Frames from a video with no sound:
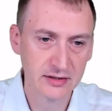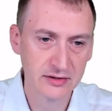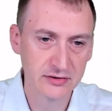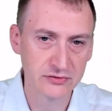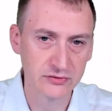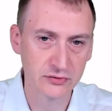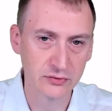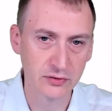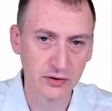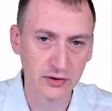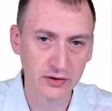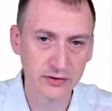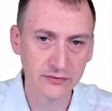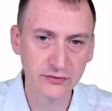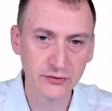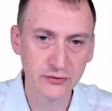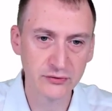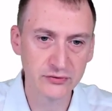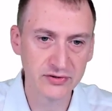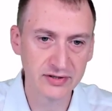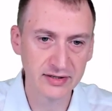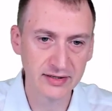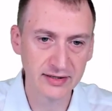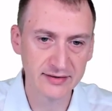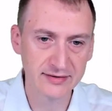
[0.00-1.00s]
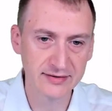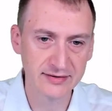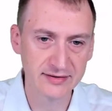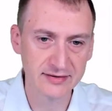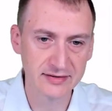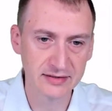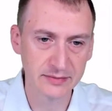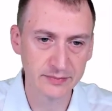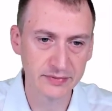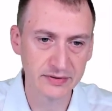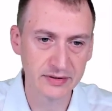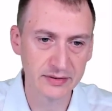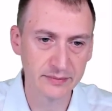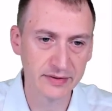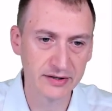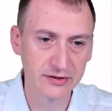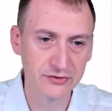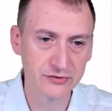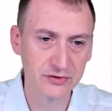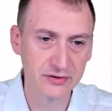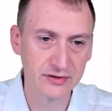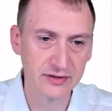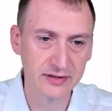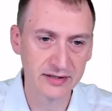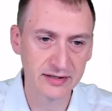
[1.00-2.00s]
So a lot of utilities are being
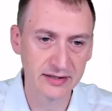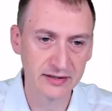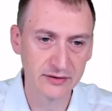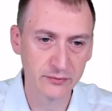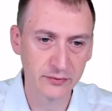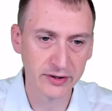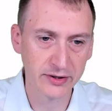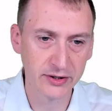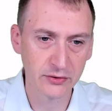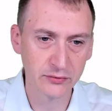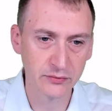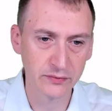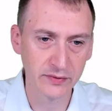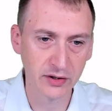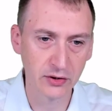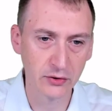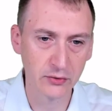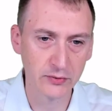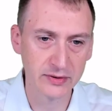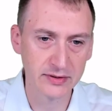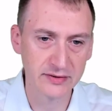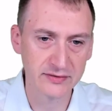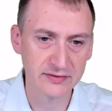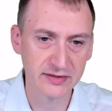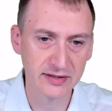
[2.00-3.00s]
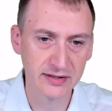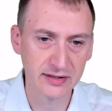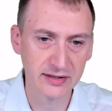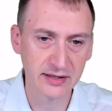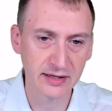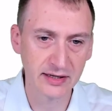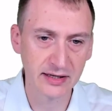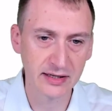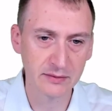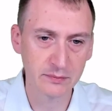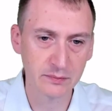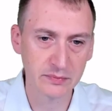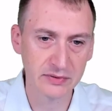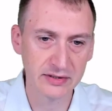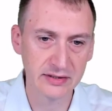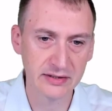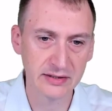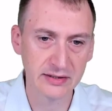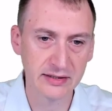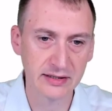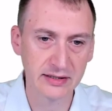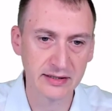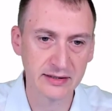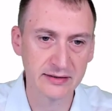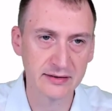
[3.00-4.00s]
mentioned here. don't we go and take a
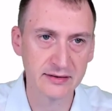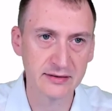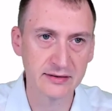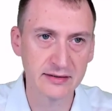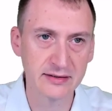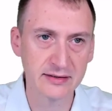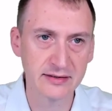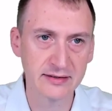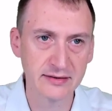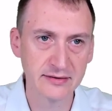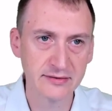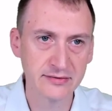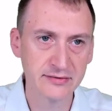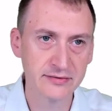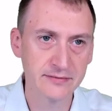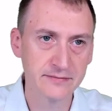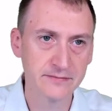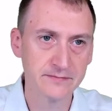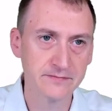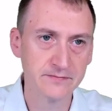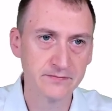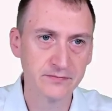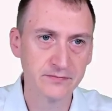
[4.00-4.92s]
peek at this?